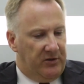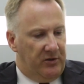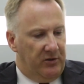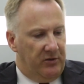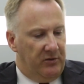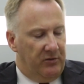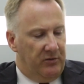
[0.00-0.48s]

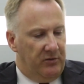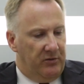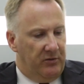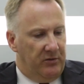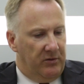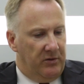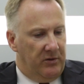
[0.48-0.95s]
to
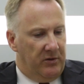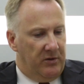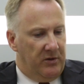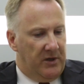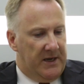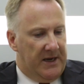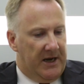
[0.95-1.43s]

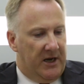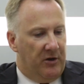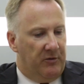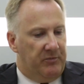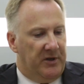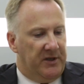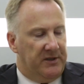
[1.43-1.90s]

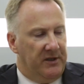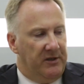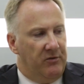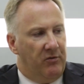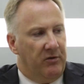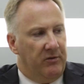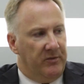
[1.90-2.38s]
help us
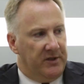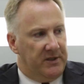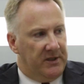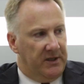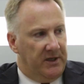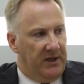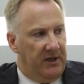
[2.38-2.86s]

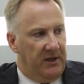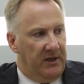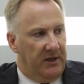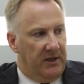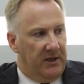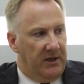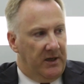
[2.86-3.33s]
enormously
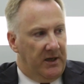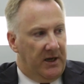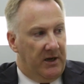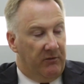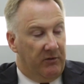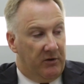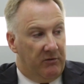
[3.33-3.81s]

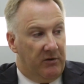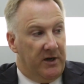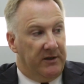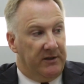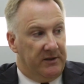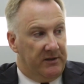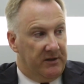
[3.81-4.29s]
and
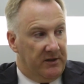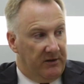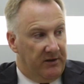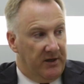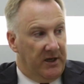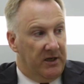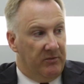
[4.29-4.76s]
requires us to
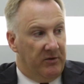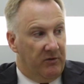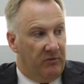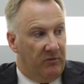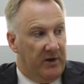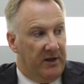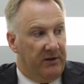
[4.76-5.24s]
start thinking about
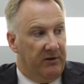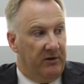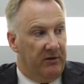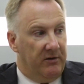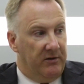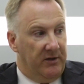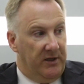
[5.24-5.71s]

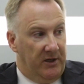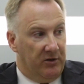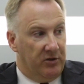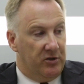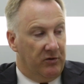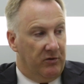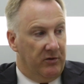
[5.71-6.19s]
whether
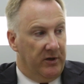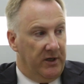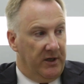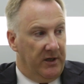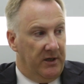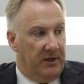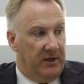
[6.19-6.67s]

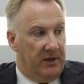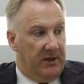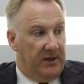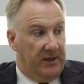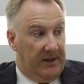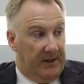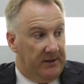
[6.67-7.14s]
nearshoring
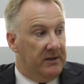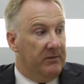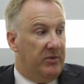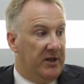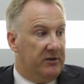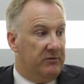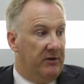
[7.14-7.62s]
is the
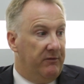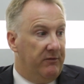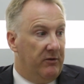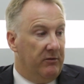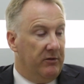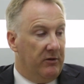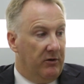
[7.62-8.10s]
best way
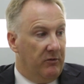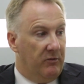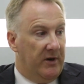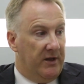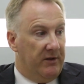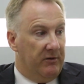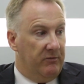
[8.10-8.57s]
forward or
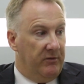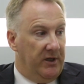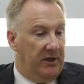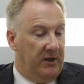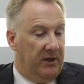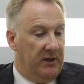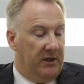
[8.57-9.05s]
whether
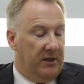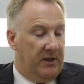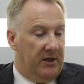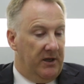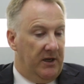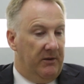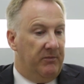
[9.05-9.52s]
we
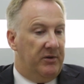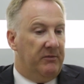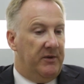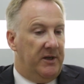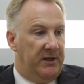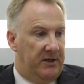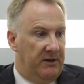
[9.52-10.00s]

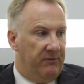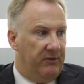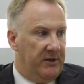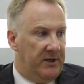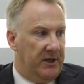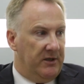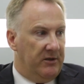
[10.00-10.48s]
implement
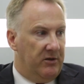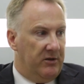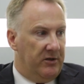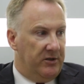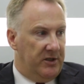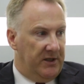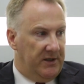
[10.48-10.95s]
different
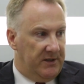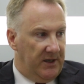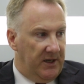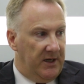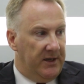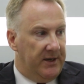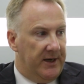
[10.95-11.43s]
technologies
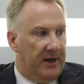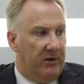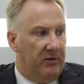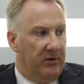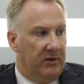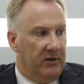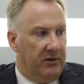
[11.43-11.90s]
in
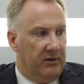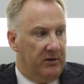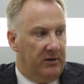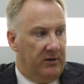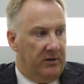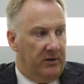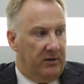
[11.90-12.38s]
our
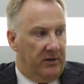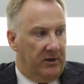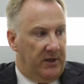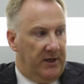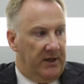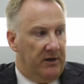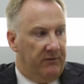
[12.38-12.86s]

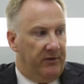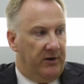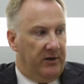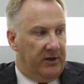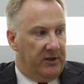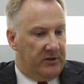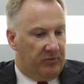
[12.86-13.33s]

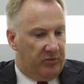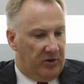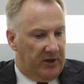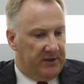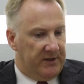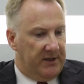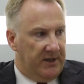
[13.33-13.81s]
various
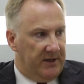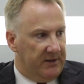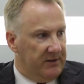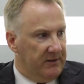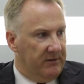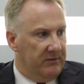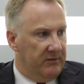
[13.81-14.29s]

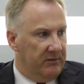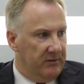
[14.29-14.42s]
process